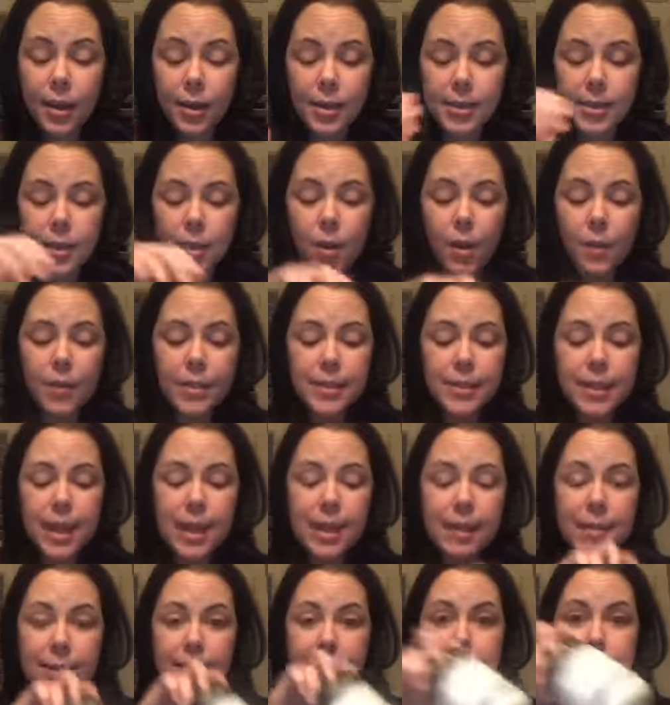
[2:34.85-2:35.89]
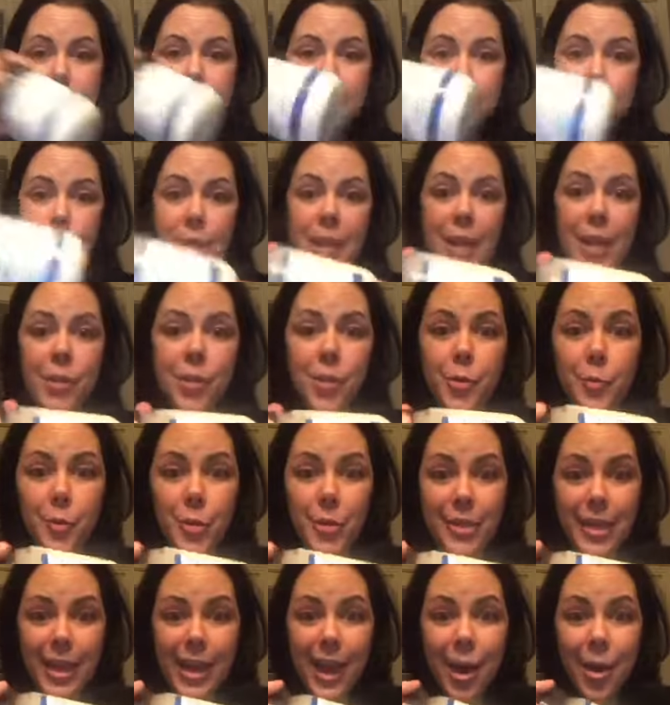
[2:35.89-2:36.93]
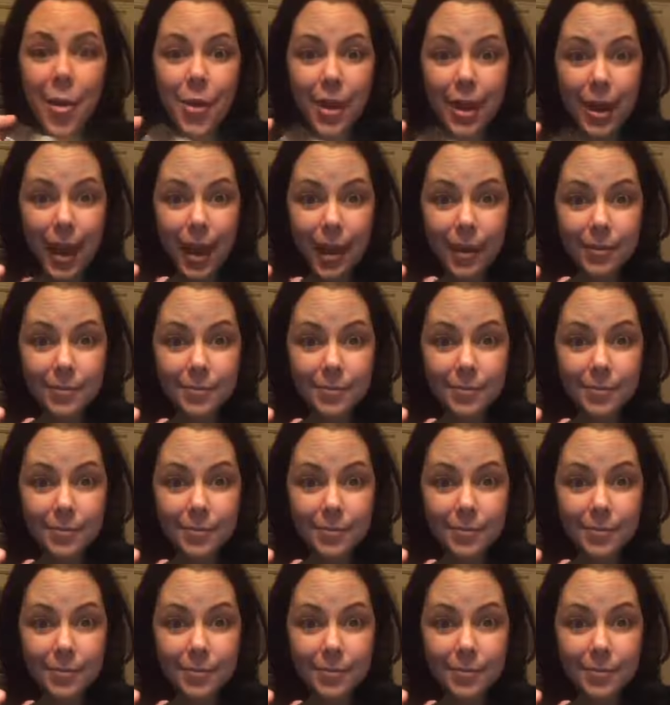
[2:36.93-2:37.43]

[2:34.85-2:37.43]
So on the side of this, it says 100% coconut.